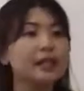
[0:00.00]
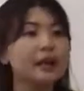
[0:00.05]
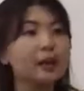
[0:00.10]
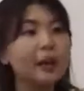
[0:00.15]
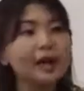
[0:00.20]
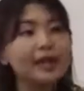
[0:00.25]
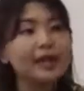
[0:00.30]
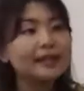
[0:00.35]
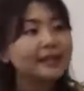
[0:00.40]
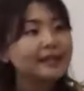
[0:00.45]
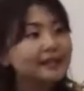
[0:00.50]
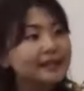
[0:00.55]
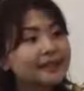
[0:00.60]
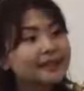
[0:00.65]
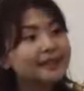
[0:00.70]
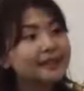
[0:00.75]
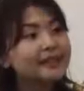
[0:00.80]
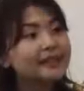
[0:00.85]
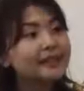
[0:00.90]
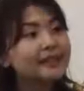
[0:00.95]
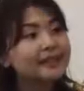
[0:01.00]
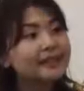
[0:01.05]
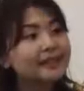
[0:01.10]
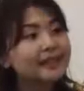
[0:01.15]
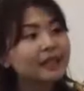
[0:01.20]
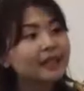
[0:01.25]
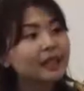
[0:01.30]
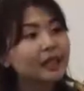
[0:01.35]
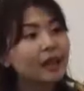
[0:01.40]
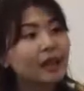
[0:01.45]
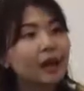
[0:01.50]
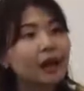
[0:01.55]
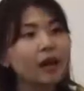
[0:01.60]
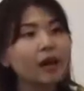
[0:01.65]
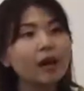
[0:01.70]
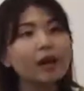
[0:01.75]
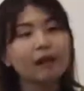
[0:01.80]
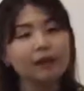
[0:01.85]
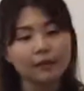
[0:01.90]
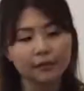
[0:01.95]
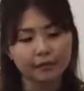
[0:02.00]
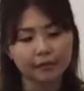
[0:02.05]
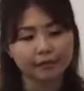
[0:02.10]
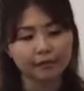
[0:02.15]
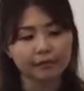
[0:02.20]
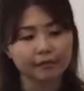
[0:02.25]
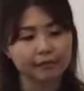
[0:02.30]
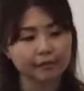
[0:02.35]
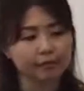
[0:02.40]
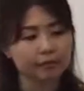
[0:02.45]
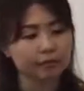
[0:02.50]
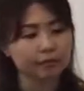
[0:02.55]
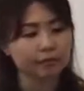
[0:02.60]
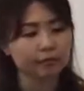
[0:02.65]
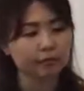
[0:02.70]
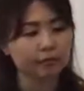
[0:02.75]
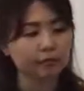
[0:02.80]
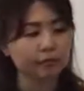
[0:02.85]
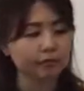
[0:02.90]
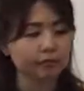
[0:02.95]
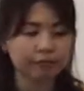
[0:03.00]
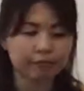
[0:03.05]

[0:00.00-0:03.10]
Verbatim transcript: in the what? If put in the house, will it oh. attract ants and bugs?